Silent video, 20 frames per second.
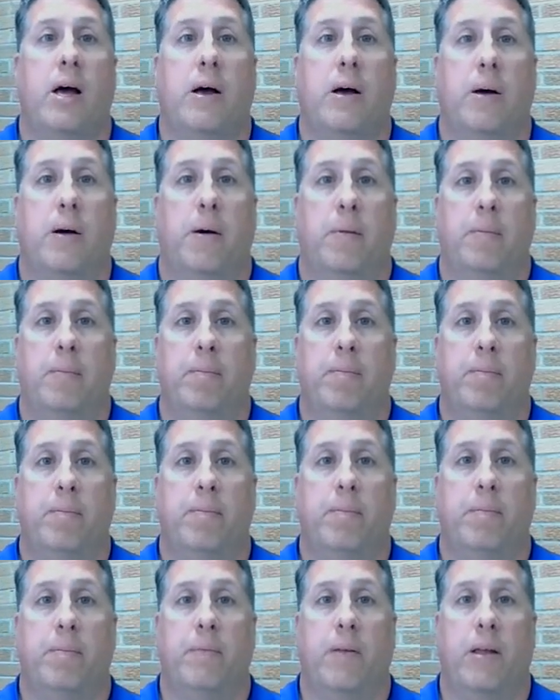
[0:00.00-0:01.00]
Um,
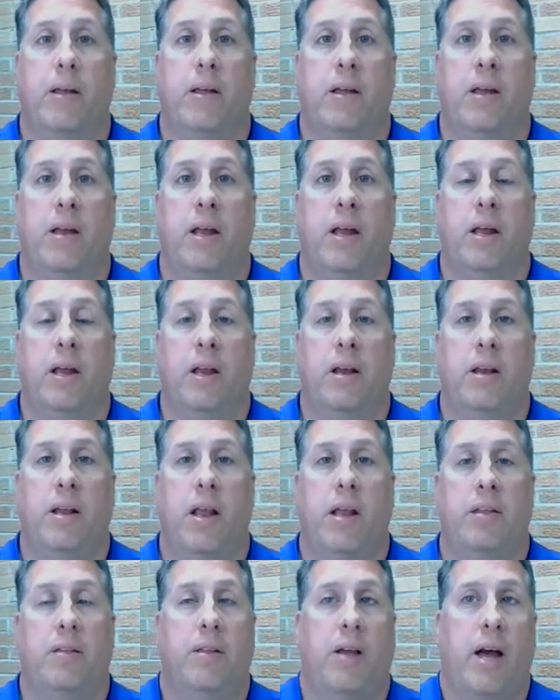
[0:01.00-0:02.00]

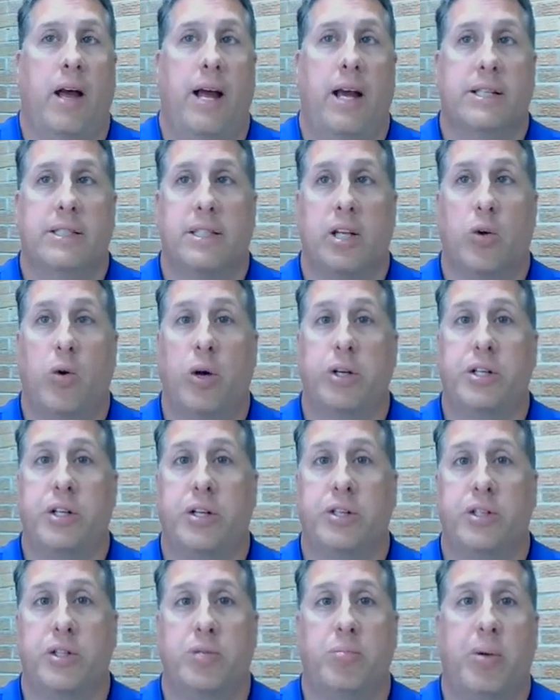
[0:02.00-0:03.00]
and I asked the question
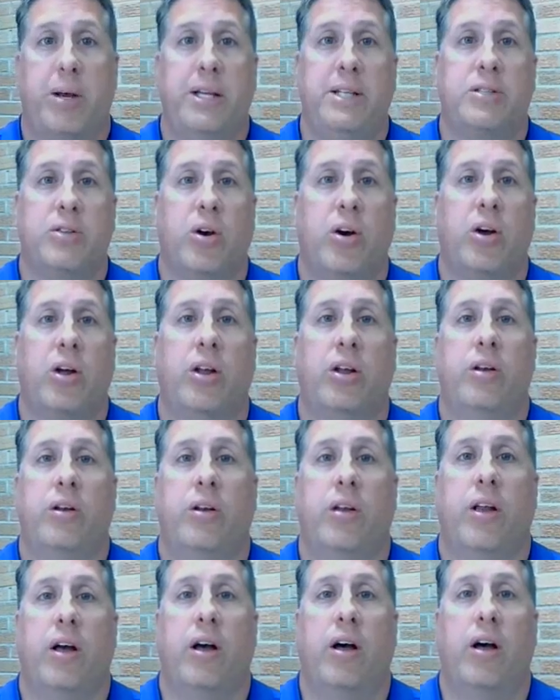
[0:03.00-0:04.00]
because it's based
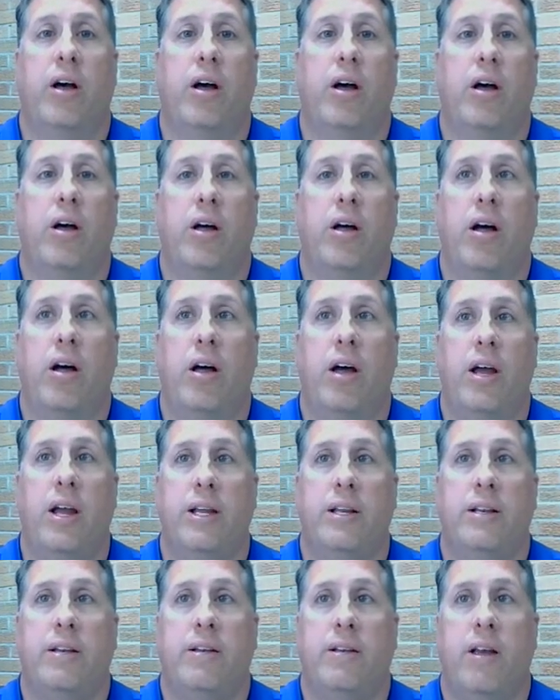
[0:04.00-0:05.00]
on uh,
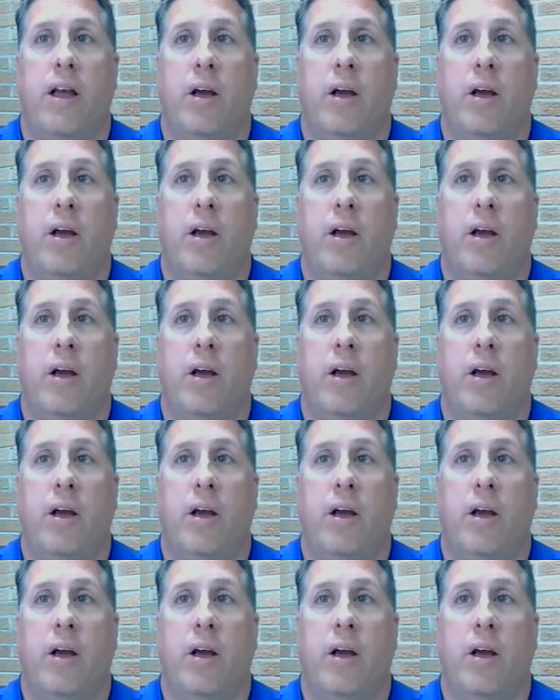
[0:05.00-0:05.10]
a,